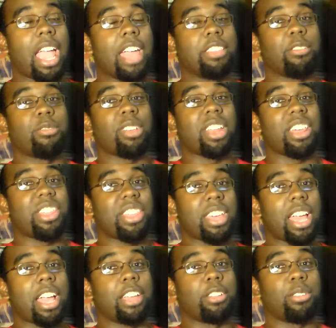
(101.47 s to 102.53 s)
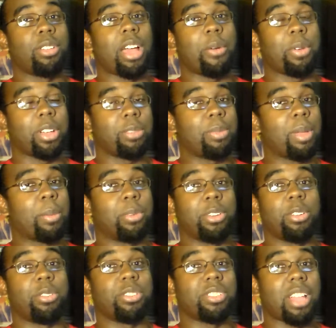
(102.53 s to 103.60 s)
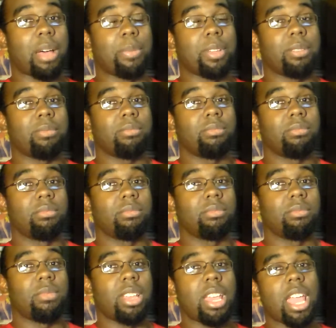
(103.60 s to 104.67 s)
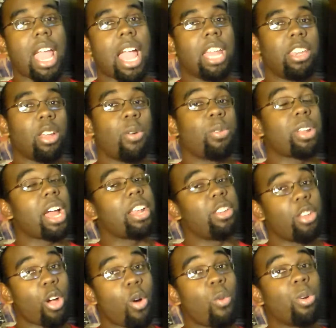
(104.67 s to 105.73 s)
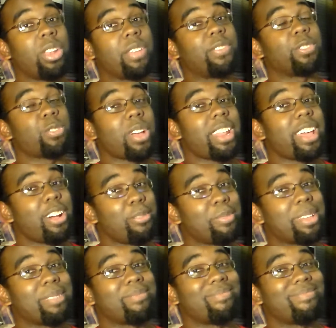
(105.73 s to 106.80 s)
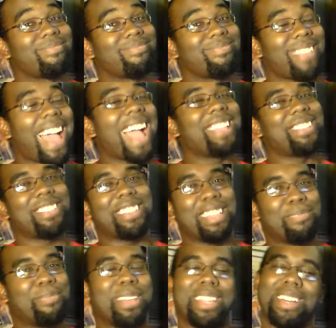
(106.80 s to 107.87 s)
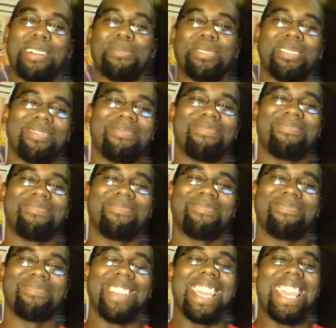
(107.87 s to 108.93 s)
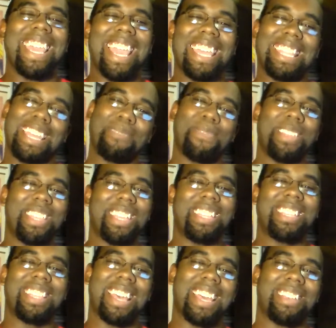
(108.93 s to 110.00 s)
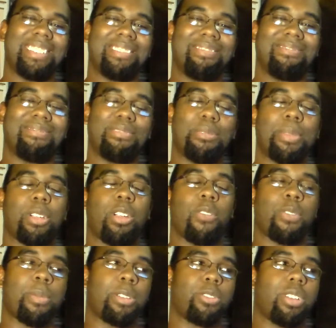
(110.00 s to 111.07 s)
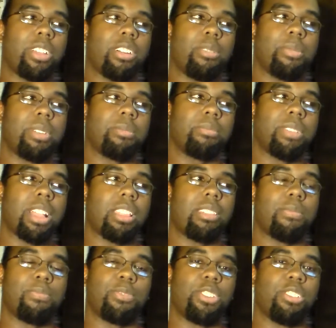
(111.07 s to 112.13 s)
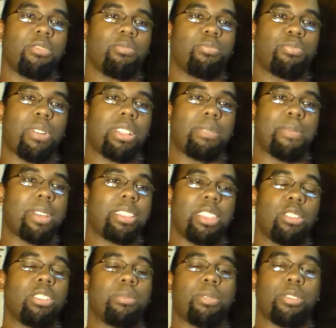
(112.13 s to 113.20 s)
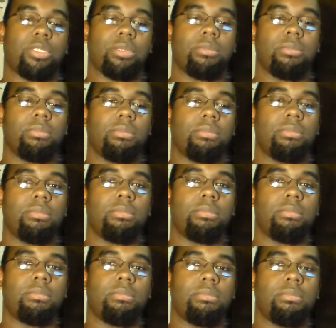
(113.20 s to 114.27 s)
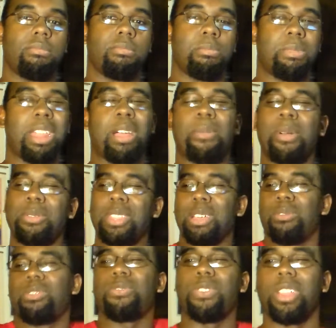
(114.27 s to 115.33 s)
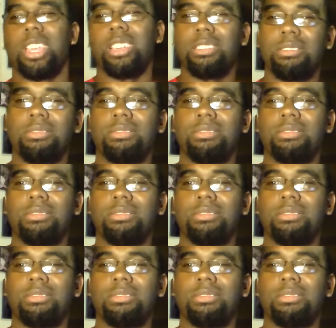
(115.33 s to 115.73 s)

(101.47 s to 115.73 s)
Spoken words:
And there's not a thing I could be able to do to stop it. And no one I know would even try to help me. I just get beat up, and that'd be the end of that. Well, my girlfriend might try to help me. She's probably about the only person. My dad would probably think it was funny.